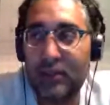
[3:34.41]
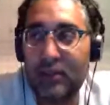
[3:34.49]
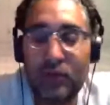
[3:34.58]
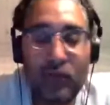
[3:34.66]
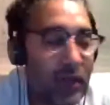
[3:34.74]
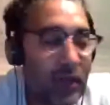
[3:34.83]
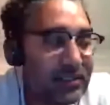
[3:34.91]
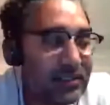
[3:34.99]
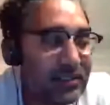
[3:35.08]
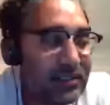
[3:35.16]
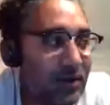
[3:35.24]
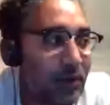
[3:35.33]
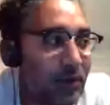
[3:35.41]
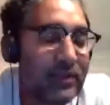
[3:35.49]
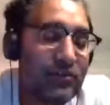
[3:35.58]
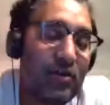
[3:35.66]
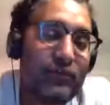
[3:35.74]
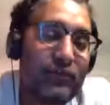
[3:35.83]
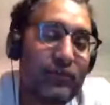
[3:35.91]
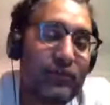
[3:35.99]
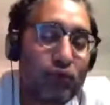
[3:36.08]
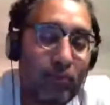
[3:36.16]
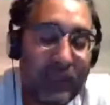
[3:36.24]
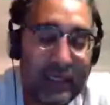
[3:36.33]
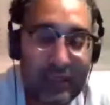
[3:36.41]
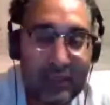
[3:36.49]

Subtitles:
You got to stay your ass off social media.